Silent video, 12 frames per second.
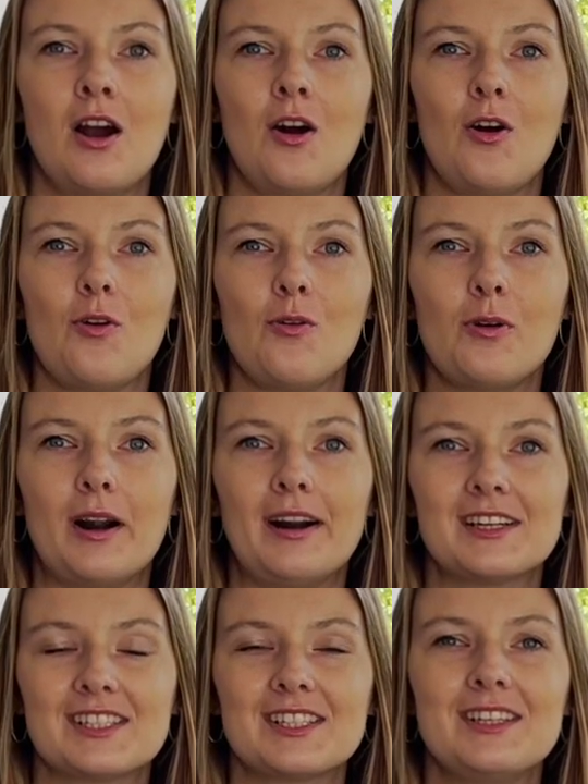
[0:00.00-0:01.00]
who
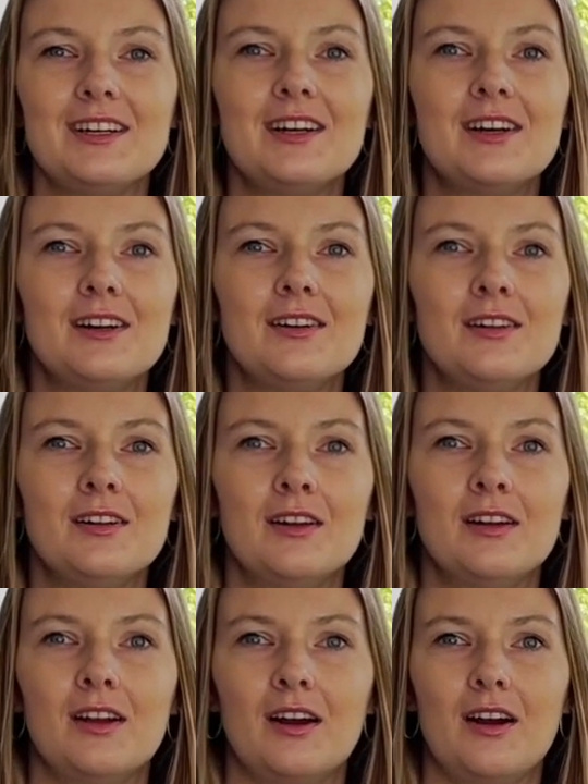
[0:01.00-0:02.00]
are single
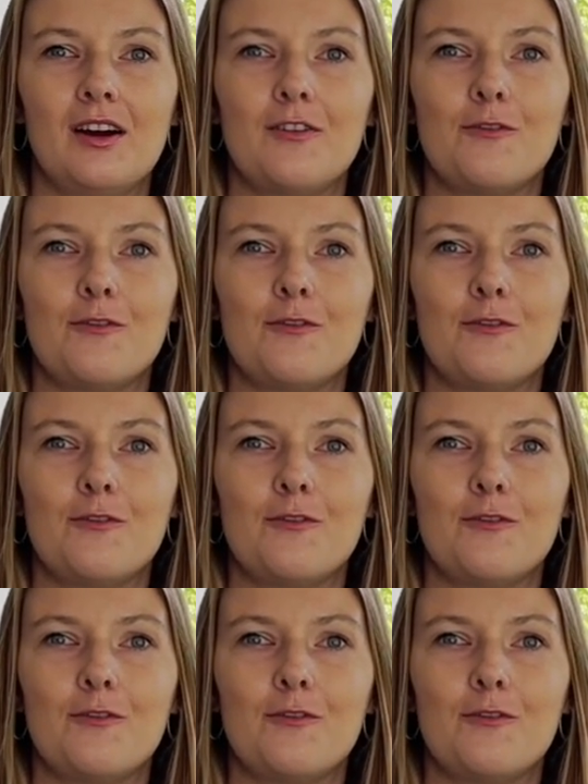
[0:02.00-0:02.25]
uh,